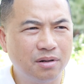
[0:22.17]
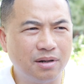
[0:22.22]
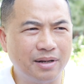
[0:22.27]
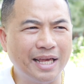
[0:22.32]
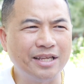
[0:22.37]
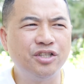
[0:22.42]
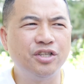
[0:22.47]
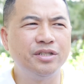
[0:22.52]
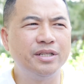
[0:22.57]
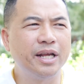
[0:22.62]

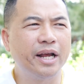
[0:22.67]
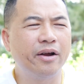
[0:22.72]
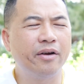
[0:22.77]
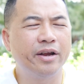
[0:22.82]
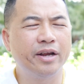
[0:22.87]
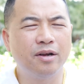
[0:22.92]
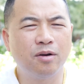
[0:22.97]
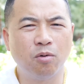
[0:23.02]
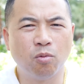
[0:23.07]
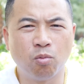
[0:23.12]

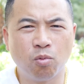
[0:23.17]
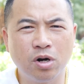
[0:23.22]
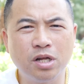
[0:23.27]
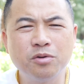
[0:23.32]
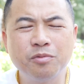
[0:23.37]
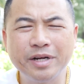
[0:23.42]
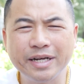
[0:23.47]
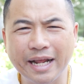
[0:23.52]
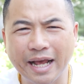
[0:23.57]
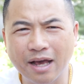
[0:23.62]
legendary,
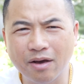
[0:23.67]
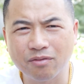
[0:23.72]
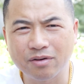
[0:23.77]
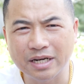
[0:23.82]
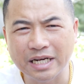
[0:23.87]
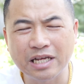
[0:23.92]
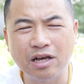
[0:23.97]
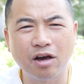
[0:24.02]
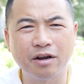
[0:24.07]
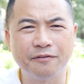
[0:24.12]

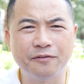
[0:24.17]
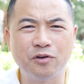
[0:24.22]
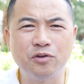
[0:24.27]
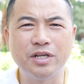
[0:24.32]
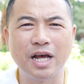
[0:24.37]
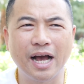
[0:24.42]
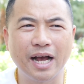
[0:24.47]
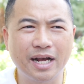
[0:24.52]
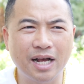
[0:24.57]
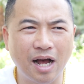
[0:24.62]
world-renowned
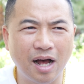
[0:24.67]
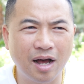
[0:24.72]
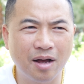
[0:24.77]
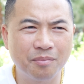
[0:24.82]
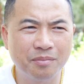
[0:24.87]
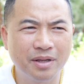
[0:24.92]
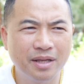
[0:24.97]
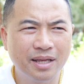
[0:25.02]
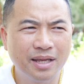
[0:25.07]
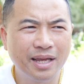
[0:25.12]

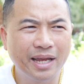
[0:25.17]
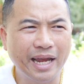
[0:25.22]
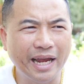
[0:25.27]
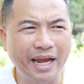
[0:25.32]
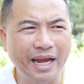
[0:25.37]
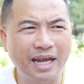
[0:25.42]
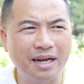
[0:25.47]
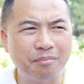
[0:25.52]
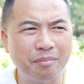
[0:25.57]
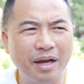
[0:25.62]
LeonFu.com,
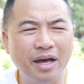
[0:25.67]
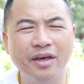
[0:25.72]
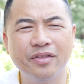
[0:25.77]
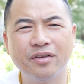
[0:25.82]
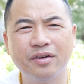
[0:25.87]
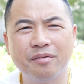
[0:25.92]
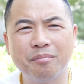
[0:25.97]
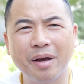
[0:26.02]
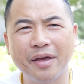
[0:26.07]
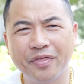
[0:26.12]
and
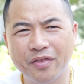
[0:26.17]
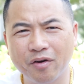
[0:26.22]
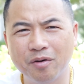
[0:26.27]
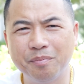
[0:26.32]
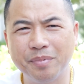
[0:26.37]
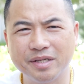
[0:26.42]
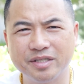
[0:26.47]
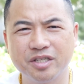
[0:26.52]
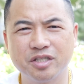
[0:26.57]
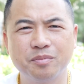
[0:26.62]
my third
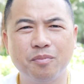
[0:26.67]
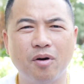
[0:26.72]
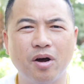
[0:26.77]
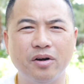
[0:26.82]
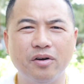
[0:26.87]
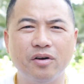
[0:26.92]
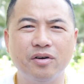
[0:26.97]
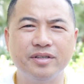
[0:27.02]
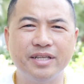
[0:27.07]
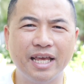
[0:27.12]
business
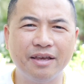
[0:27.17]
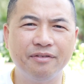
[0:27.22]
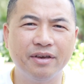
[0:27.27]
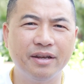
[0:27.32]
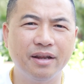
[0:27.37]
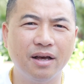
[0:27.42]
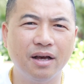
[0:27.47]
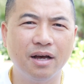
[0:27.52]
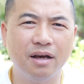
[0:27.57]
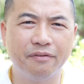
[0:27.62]
partner,
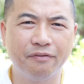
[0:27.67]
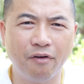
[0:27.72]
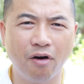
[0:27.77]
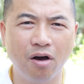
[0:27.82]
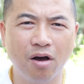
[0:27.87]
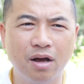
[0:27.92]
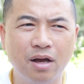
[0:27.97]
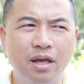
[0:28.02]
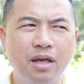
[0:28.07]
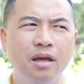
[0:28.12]
David
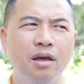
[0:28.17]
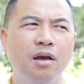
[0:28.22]
Fong,